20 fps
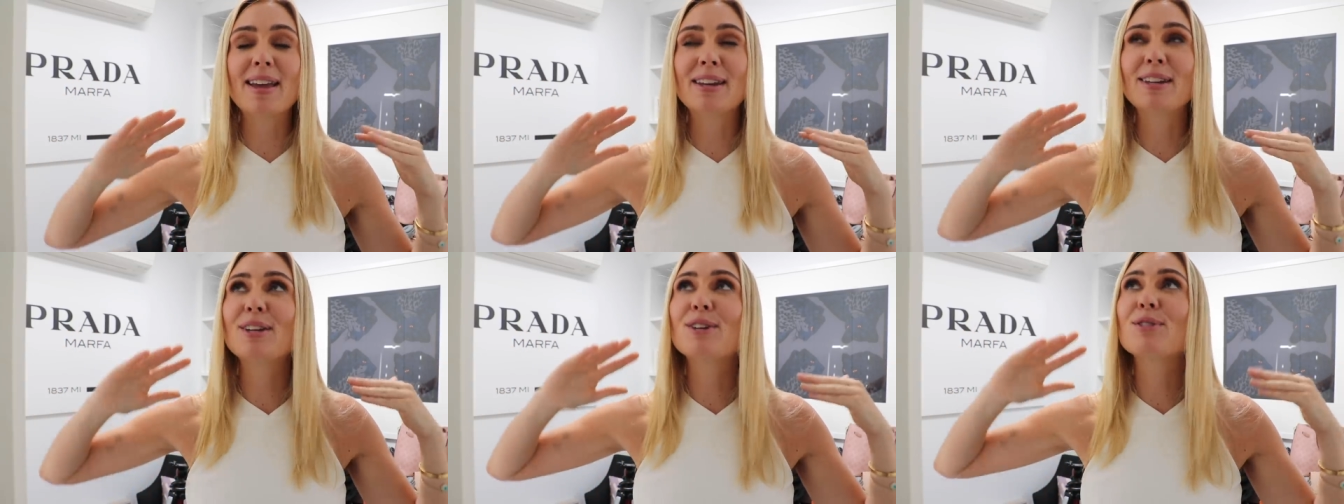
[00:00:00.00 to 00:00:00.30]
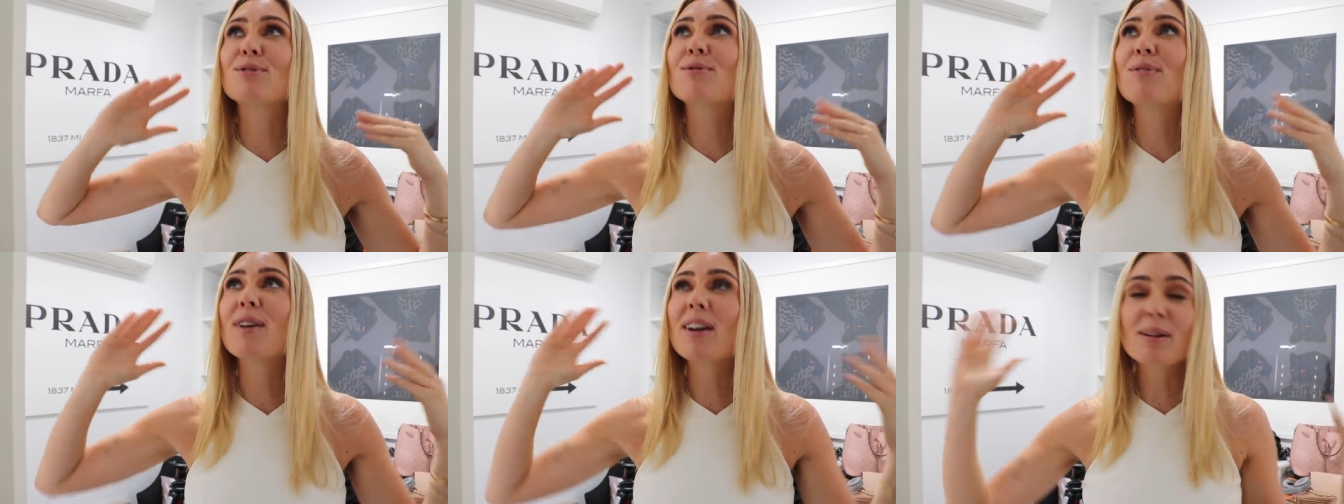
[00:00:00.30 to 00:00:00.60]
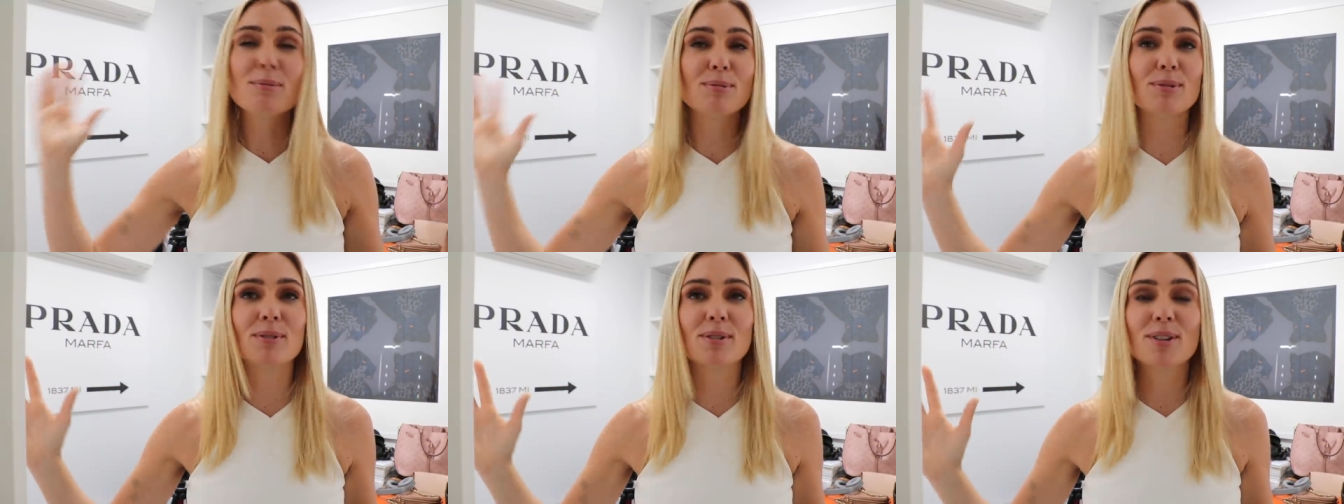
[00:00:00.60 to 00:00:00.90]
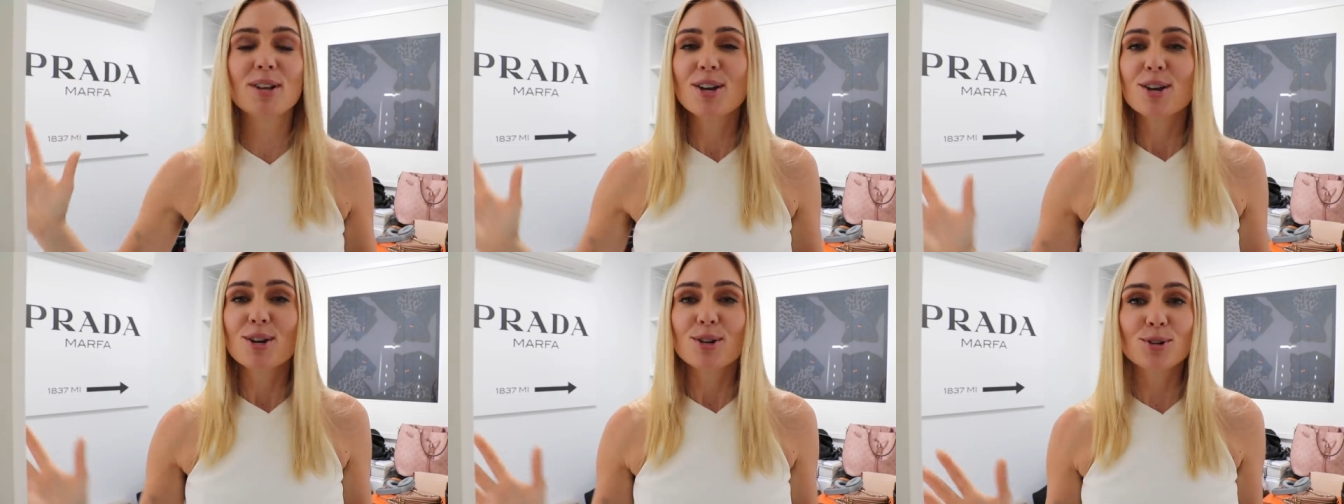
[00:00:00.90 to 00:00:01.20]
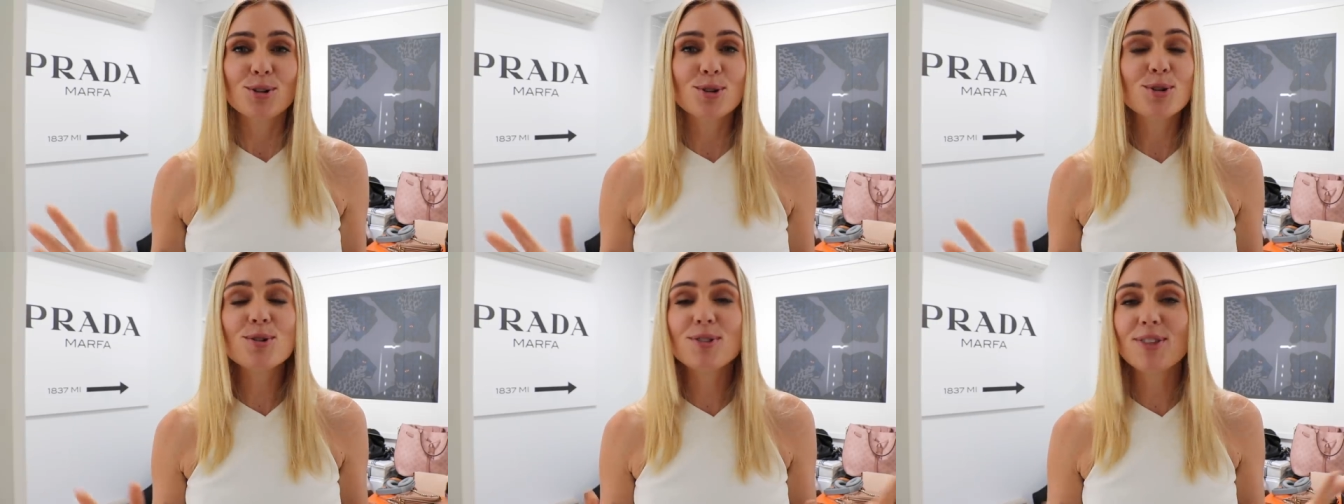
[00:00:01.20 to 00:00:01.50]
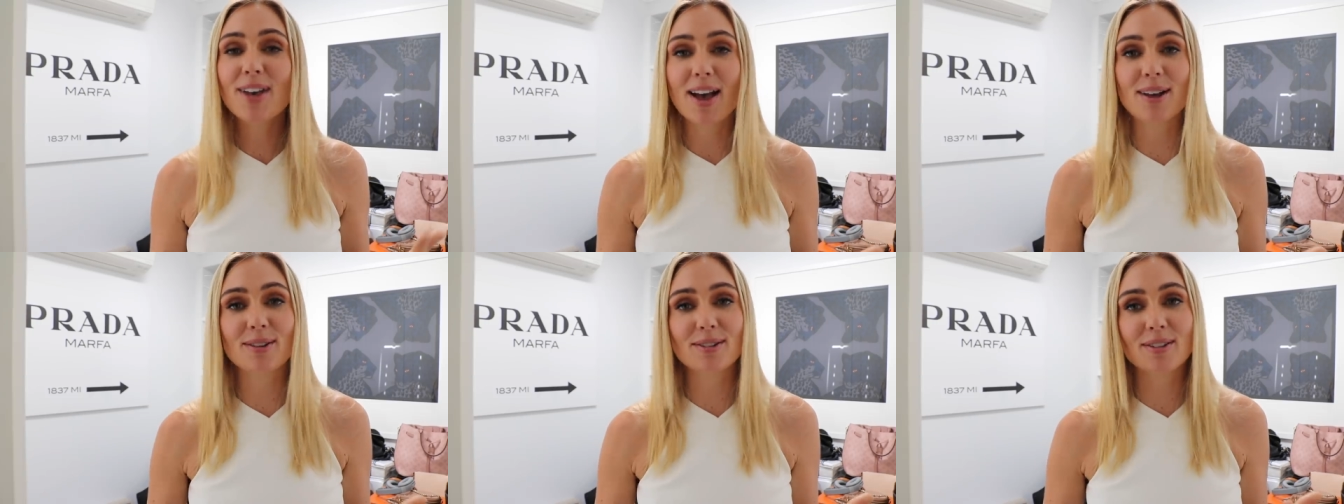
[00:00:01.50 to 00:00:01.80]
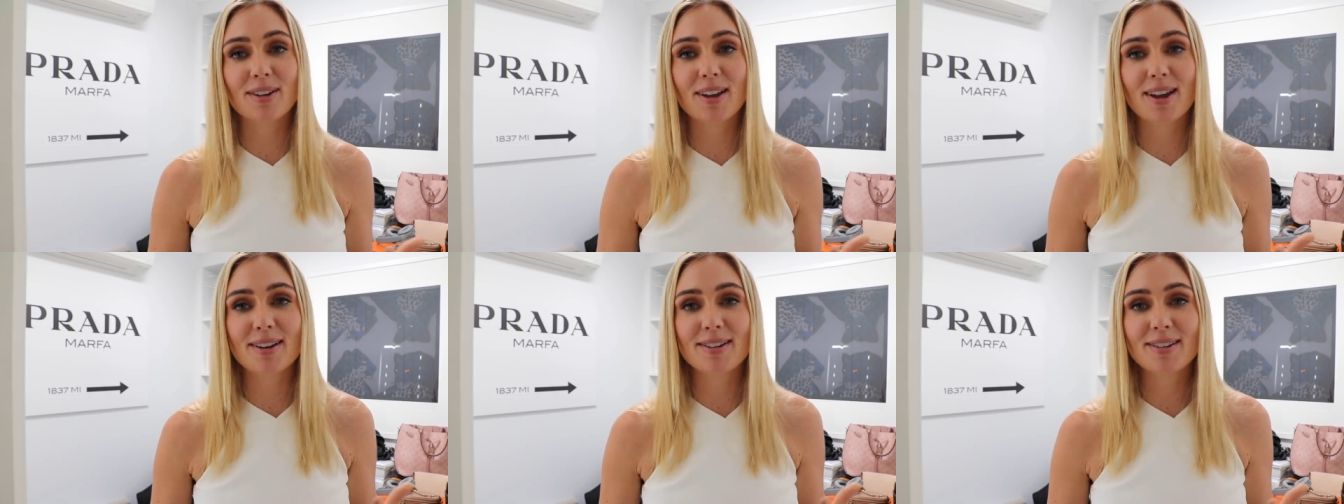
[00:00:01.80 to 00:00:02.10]
an incredible two
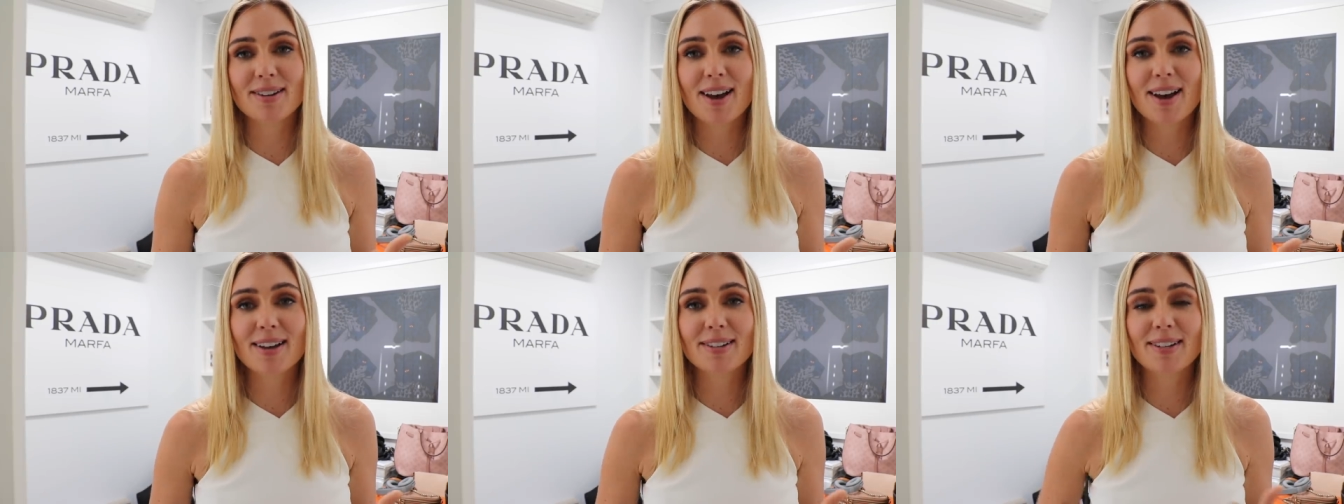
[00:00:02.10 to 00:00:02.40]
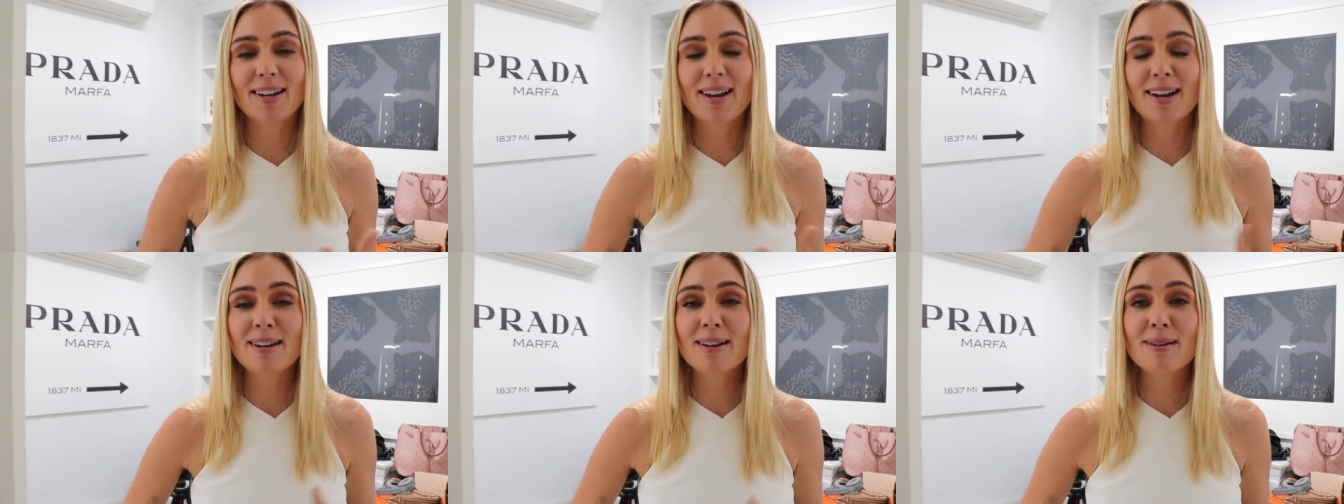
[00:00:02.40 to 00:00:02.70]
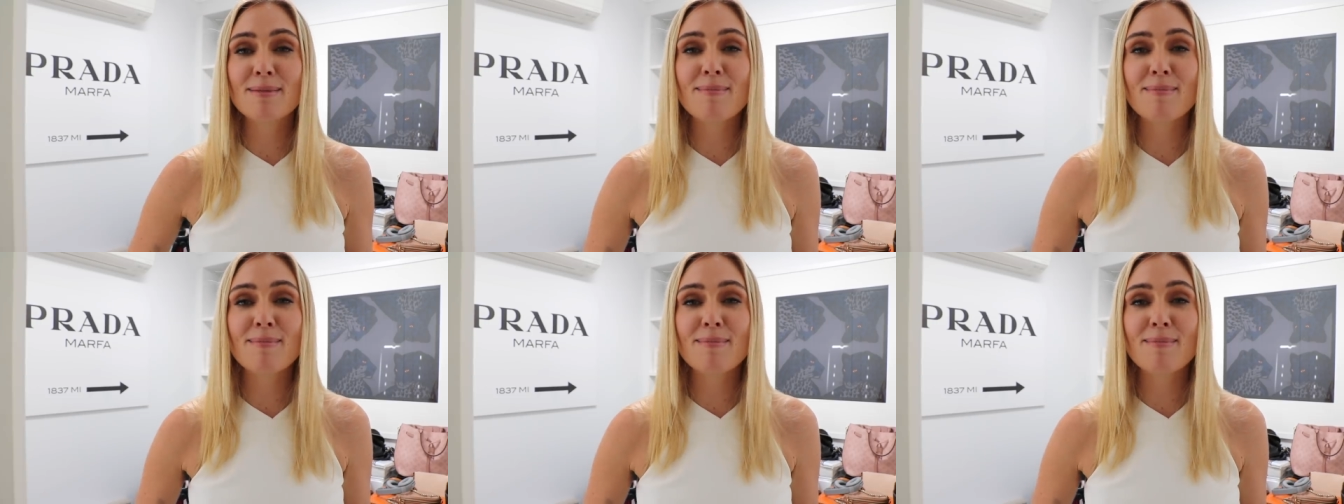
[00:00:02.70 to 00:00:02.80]
thousand nineteen.